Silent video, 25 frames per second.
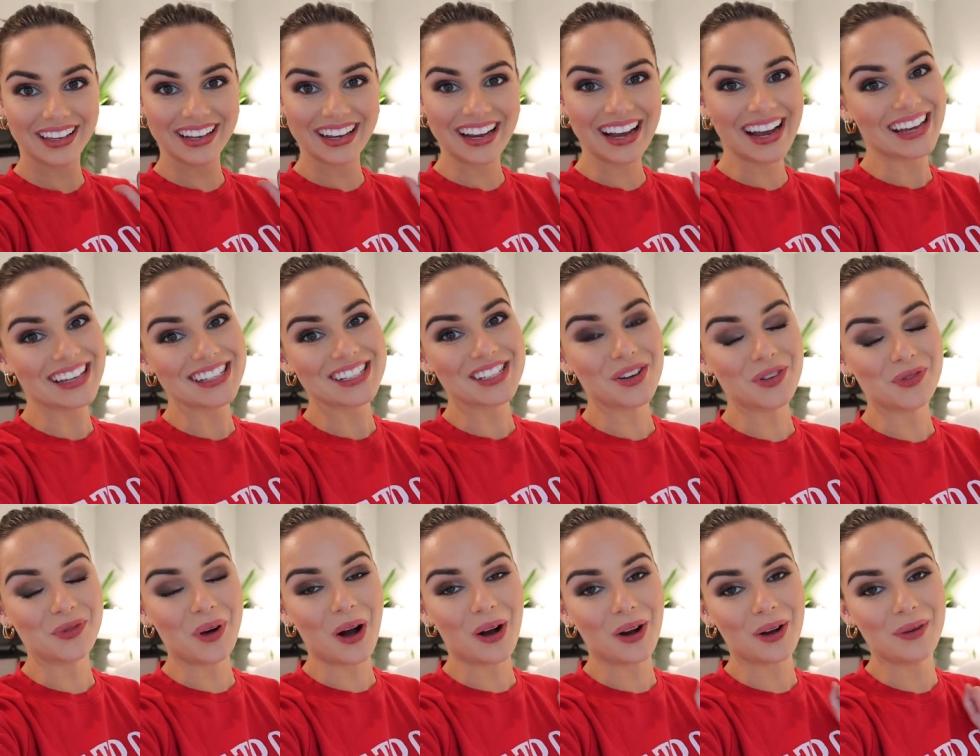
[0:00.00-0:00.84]
Hey guys,
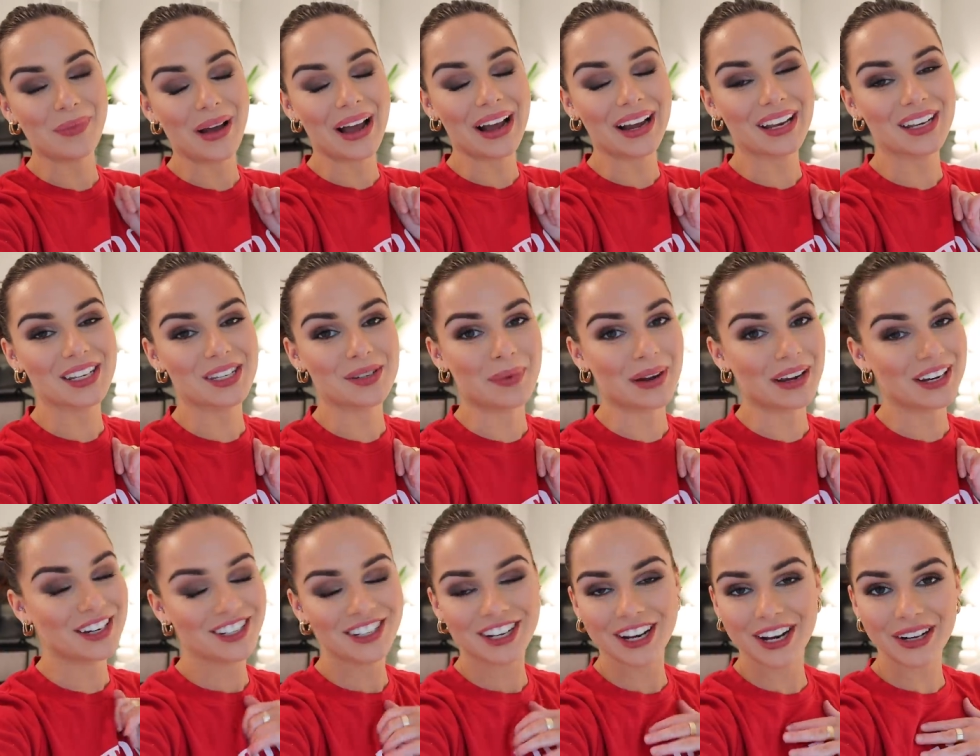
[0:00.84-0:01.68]
welcome back to
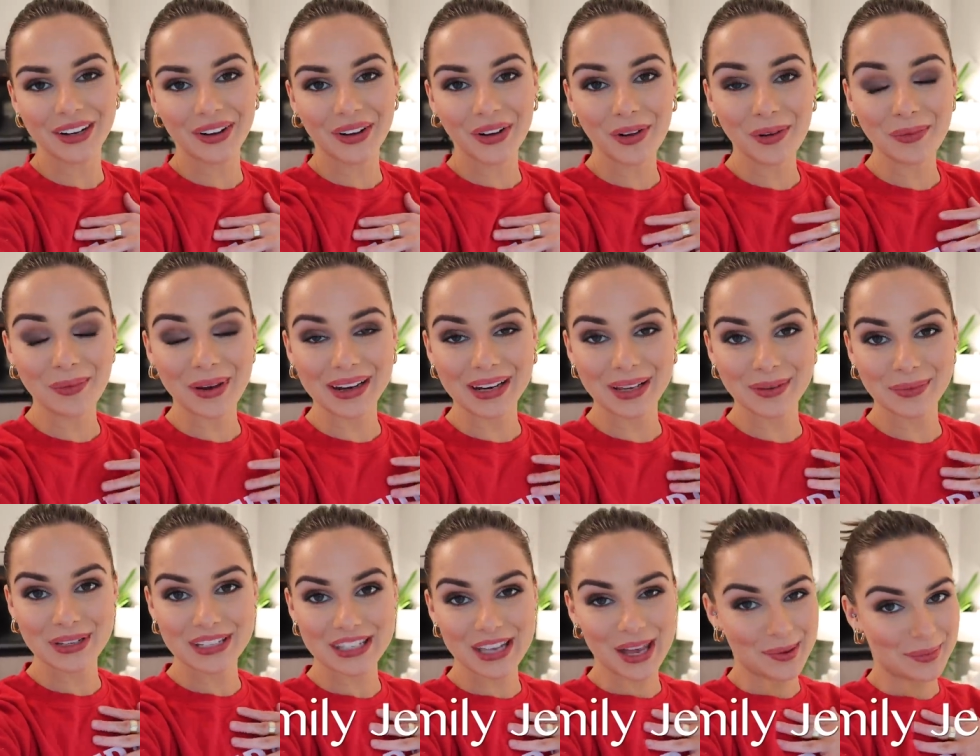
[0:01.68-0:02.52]
my channel. My
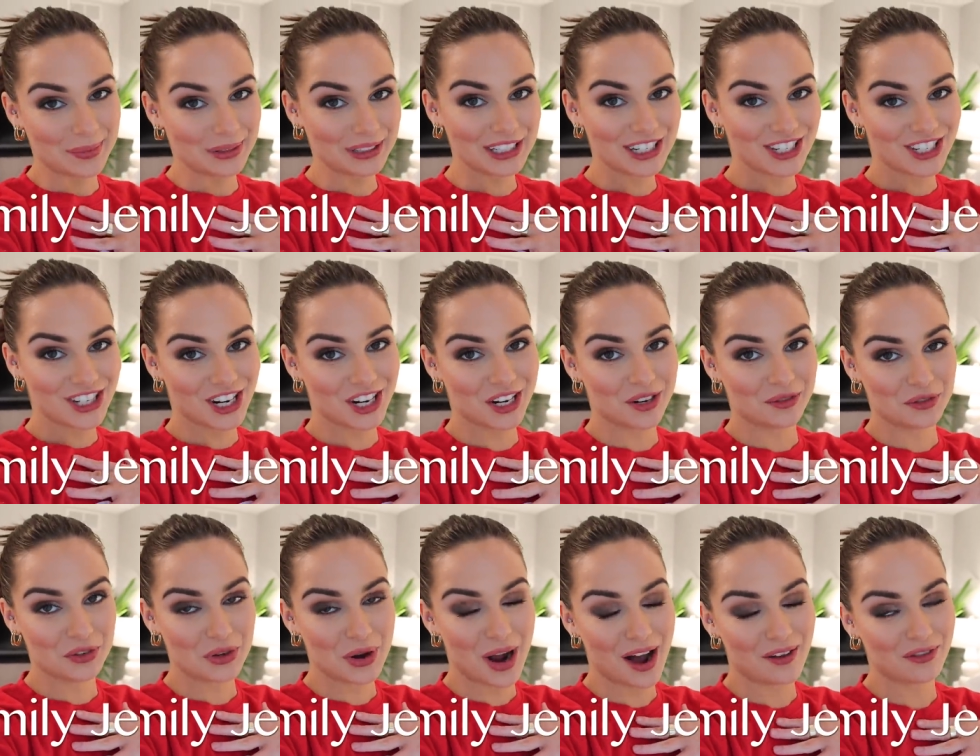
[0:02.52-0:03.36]
name is Emily Jean
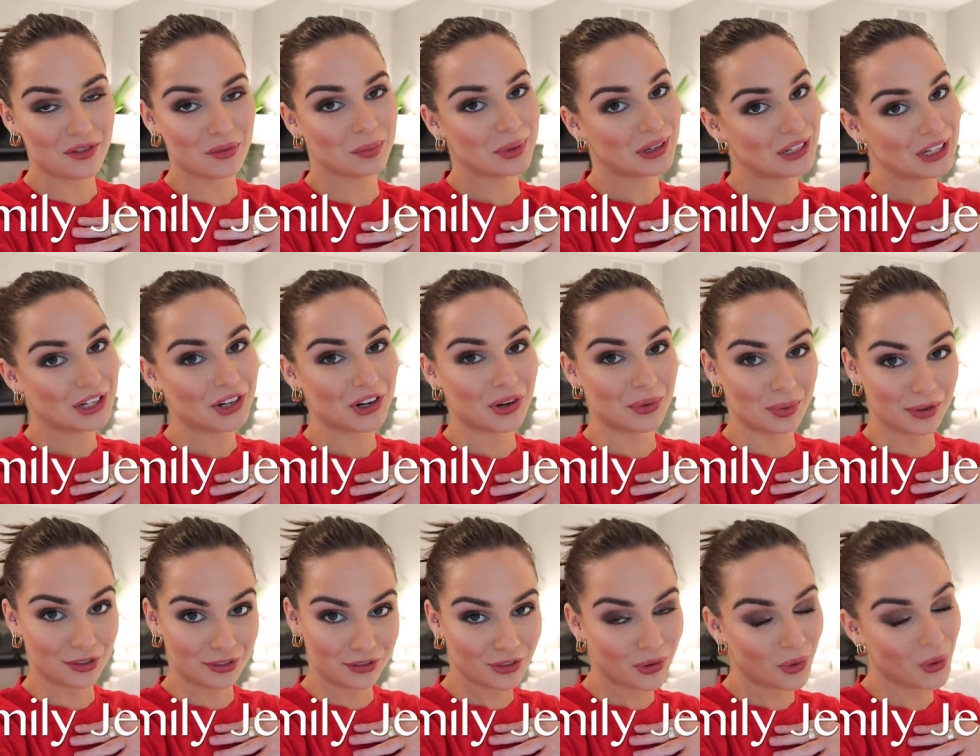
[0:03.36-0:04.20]
if you haven't been here
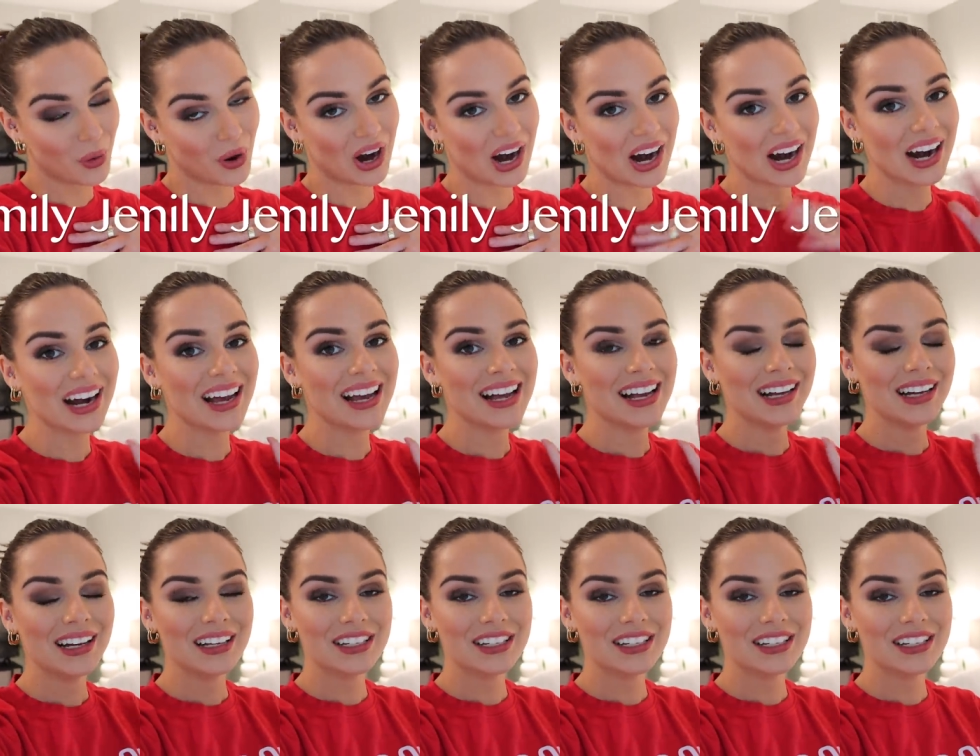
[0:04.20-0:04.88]
before.